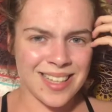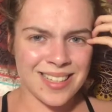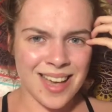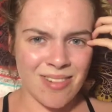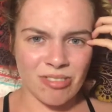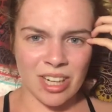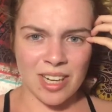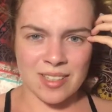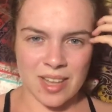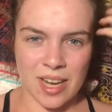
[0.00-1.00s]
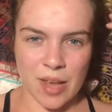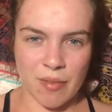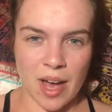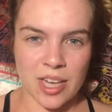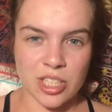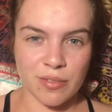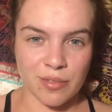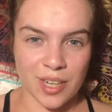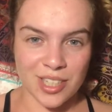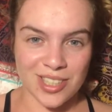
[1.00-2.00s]
this and realised that I never actually
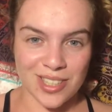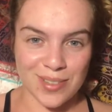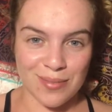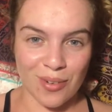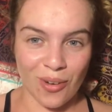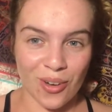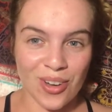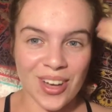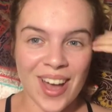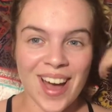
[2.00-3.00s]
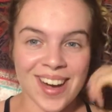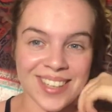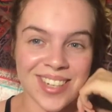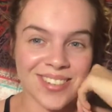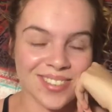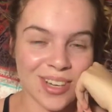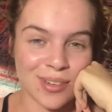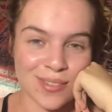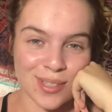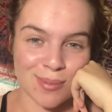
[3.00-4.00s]
finished this vlog. I don't even know
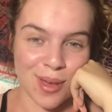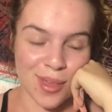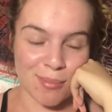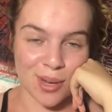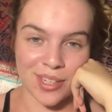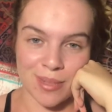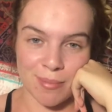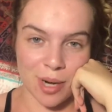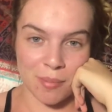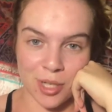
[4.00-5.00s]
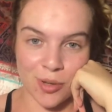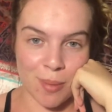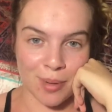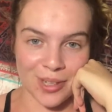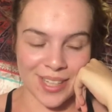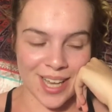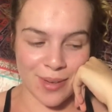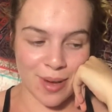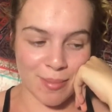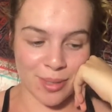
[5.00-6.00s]
if it's worth uploading, but I'm going to upload it
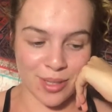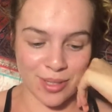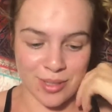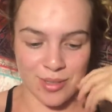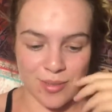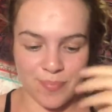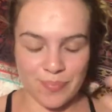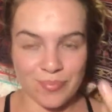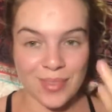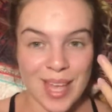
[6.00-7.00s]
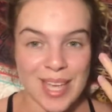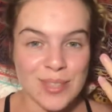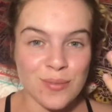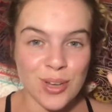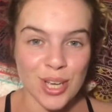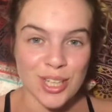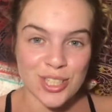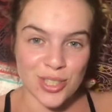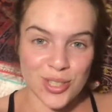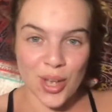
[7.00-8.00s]
anyway because it's
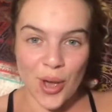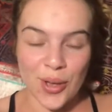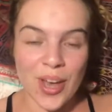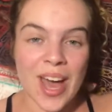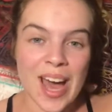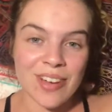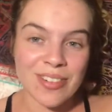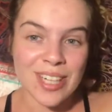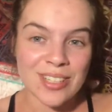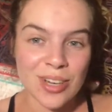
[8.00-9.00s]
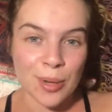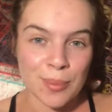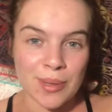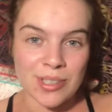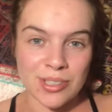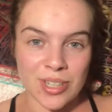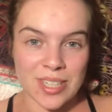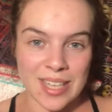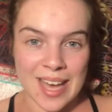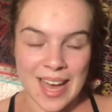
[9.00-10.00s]
footage. So I really do hope you
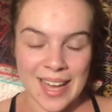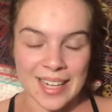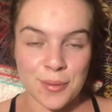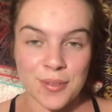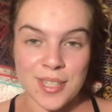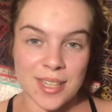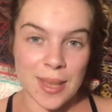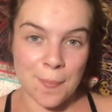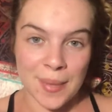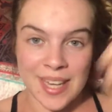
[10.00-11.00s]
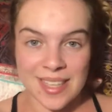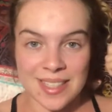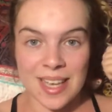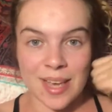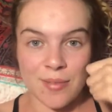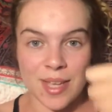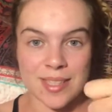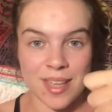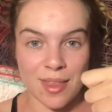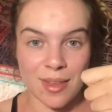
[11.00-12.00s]
enjoyed it, and if you did then please give
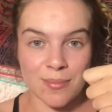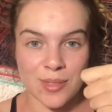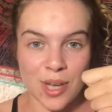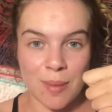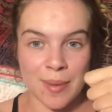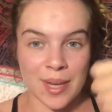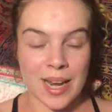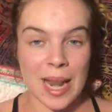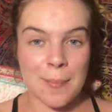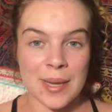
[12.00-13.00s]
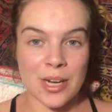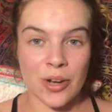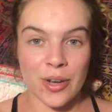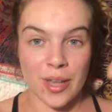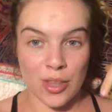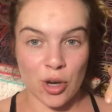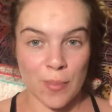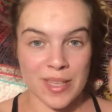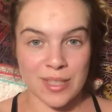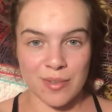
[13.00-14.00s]
it a thumbs up and let me know in the
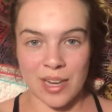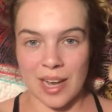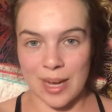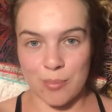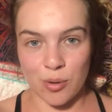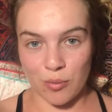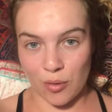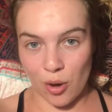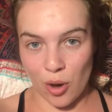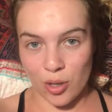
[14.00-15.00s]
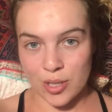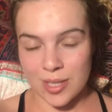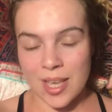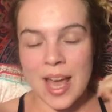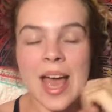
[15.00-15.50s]
comments if you'd like more vlogs